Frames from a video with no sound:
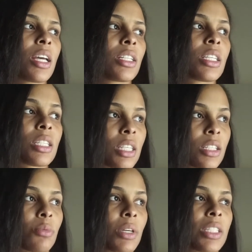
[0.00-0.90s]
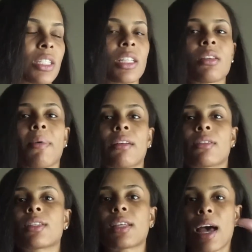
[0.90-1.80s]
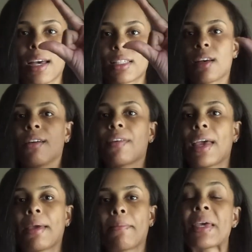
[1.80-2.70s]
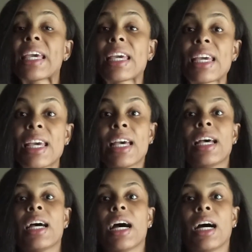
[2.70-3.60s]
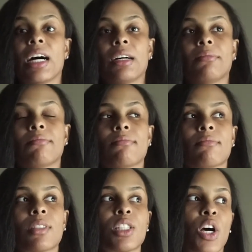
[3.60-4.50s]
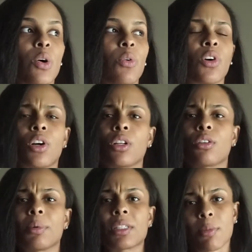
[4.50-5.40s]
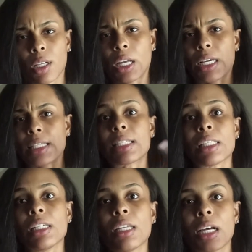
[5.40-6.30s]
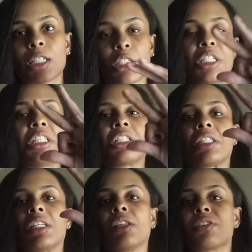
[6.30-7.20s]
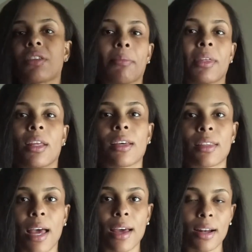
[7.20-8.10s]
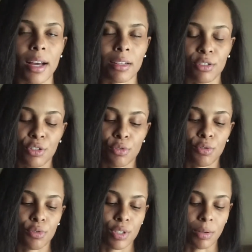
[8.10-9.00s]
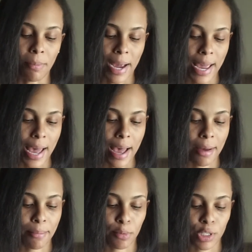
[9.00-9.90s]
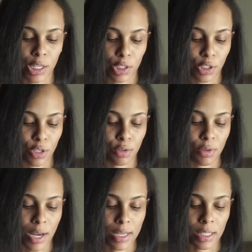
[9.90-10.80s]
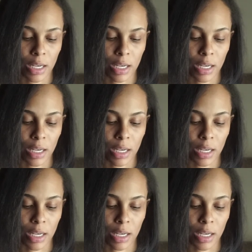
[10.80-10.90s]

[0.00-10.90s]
to 6 weeks, it's about the size of a pea. Or a little bit smaller, like a seed, like a chia seed or something like that. I use my app, which I'll show you guys.